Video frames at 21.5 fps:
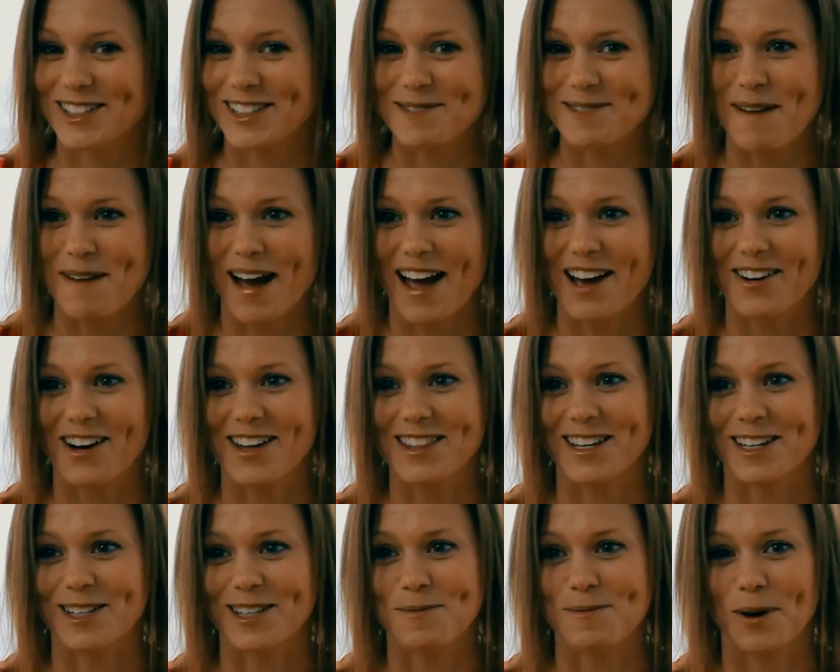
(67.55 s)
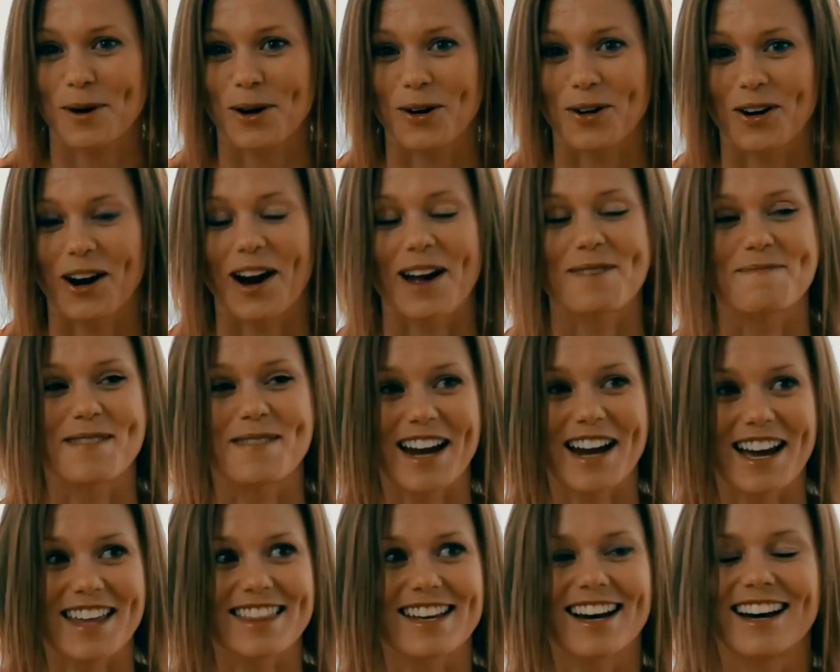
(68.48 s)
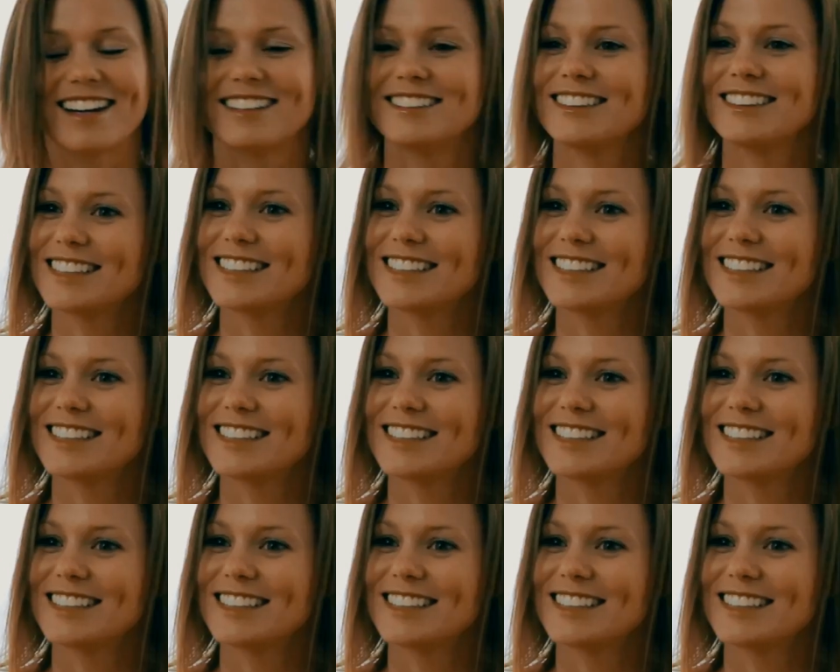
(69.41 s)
in Bioethics program, and I thought,